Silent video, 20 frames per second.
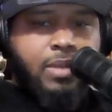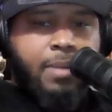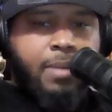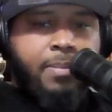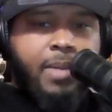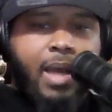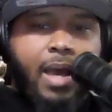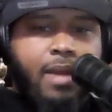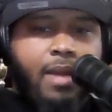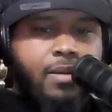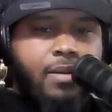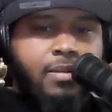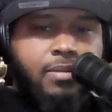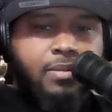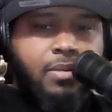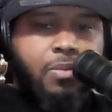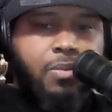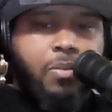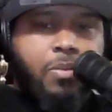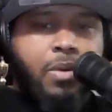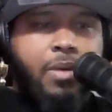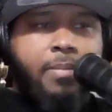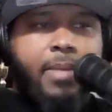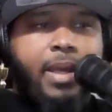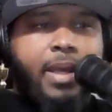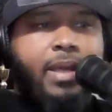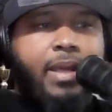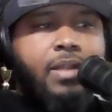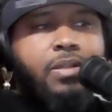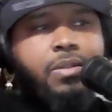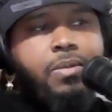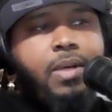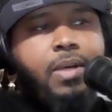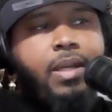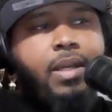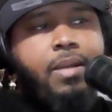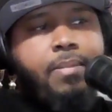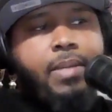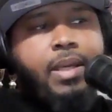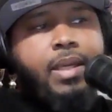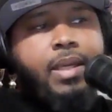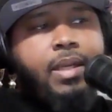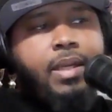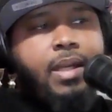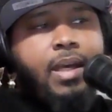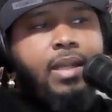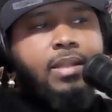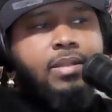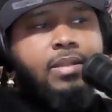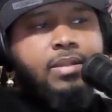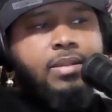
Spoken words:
I'm not the one making $200 million.